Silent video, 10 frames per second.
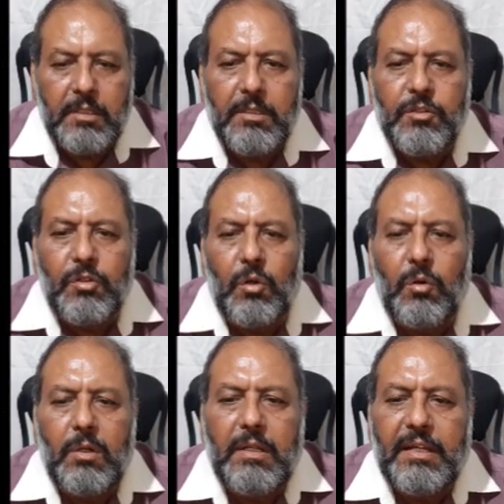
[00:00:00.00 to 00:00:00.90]
So
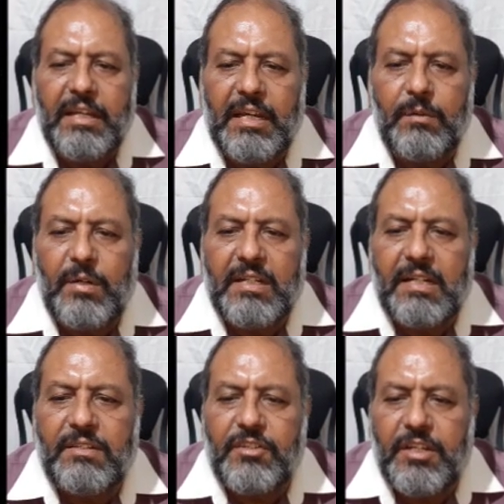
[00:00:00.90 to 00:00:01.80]
here one
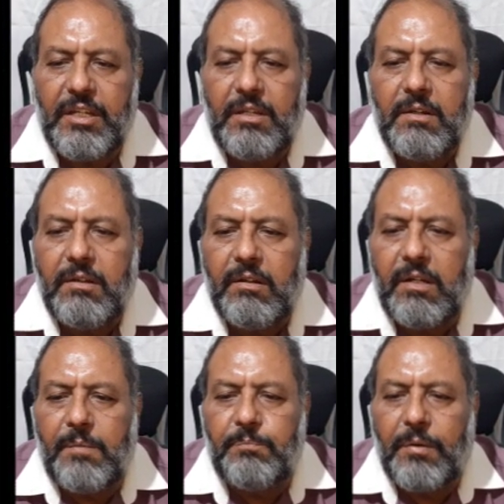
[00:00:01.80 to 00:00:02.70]
can see
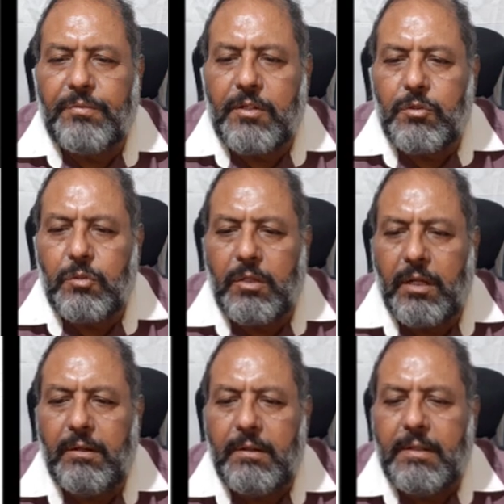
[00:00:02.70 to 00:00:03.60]
lump of the sugar